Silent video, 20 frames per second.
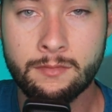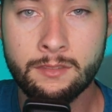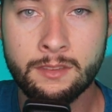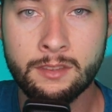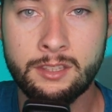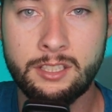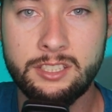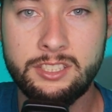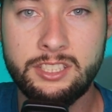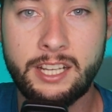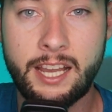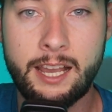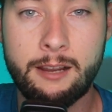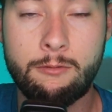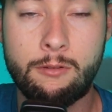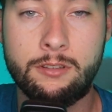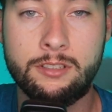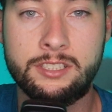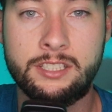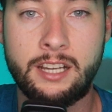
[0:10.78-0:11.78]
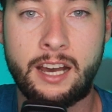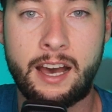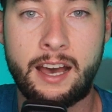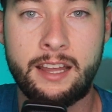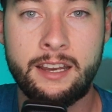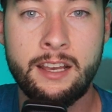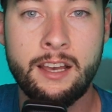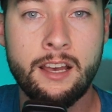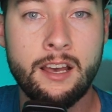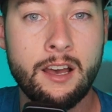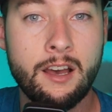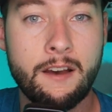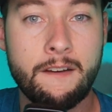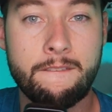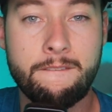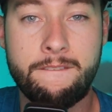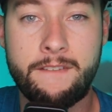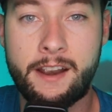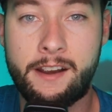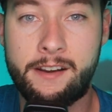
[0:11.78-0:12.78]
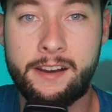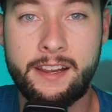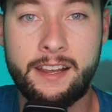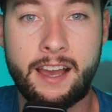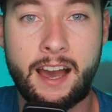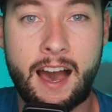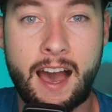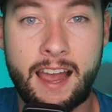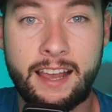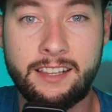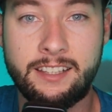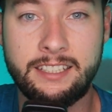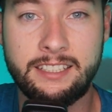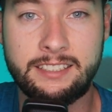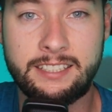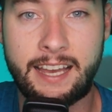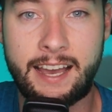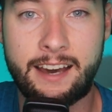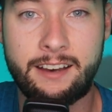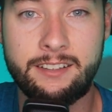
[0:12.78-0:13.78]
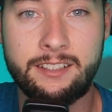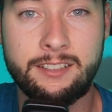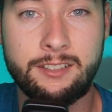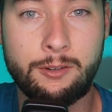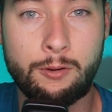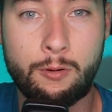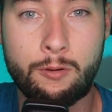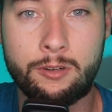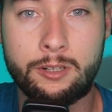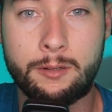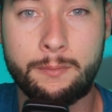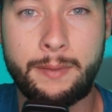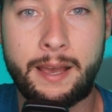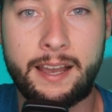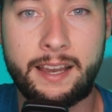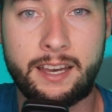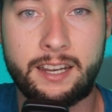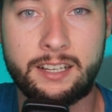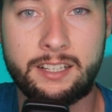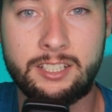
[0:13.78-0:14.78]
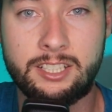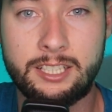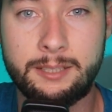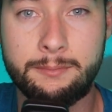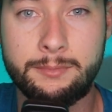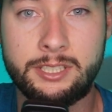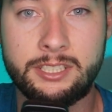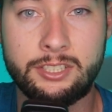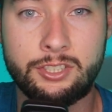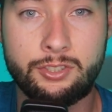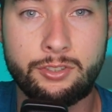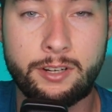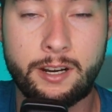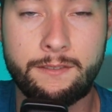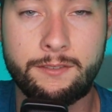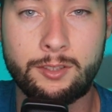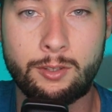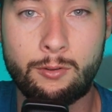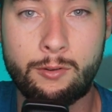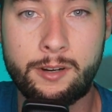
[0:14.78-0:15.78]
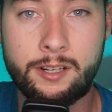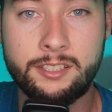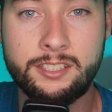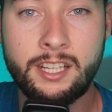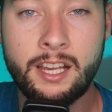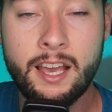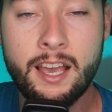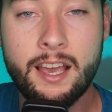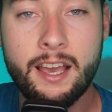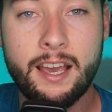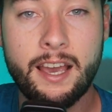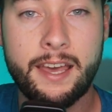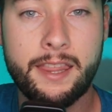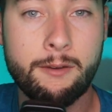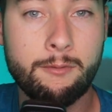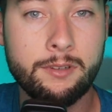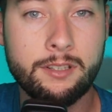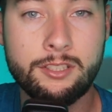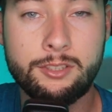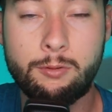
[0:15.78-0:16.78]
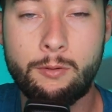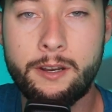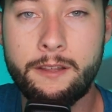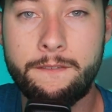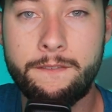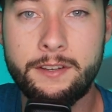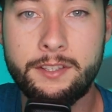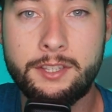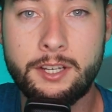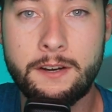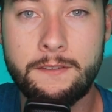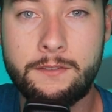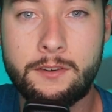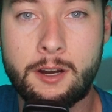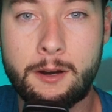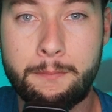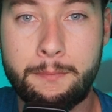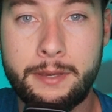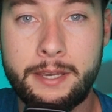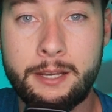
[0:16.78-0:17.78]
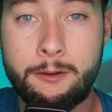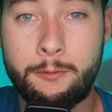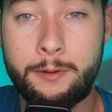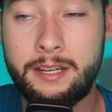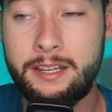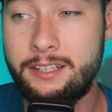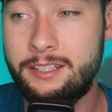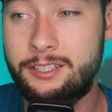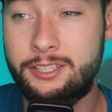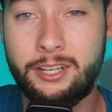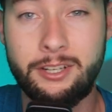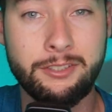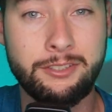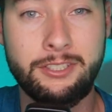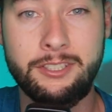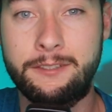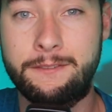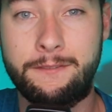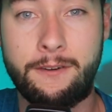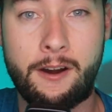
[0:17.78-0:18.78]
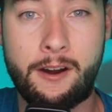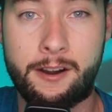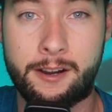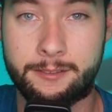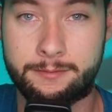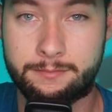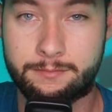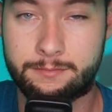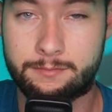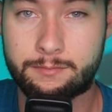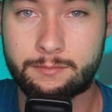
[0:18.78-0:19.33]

the Jaguars got very highly touted quarterback out of Clemson, Trevor Lawrence. And then with the 25th overall pick, we didn't go too far